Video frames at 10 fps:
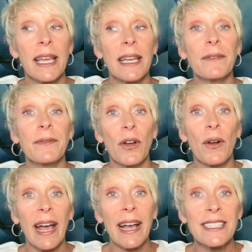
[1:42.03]
And if
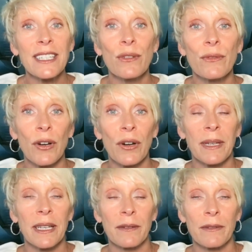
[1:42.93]
they're asking you for an
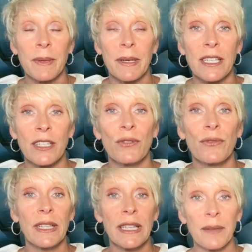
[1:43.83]
immediate response and you're
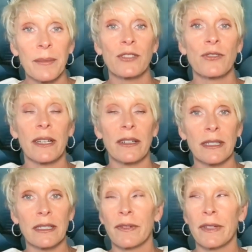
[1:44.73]
feeling a bit triggered
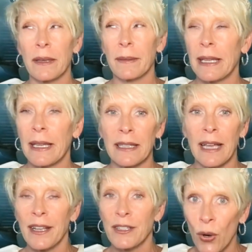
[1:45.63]
and you're feeling a bit like,
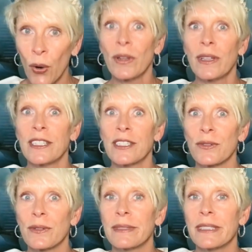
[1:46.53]
I totally
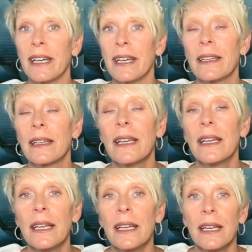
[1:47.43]
disagree with that,
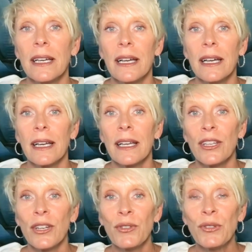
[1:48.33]

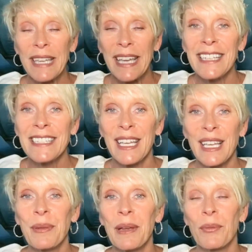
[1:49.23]
you know, you can
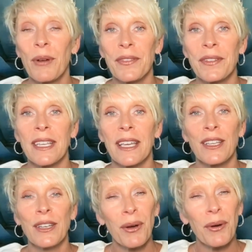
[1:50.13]
take a big breath and say,
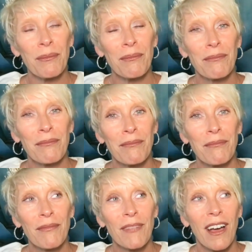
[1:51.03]
you know,
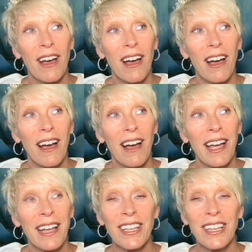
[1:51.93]

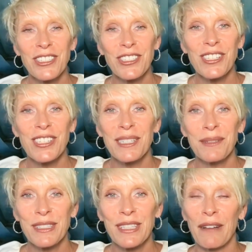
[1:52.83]
I'd like to just sit
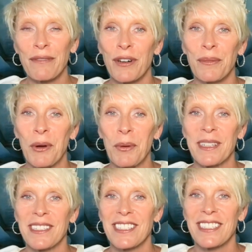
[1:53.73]
with that for a
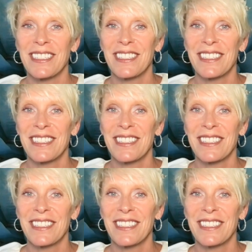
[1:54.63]
moment.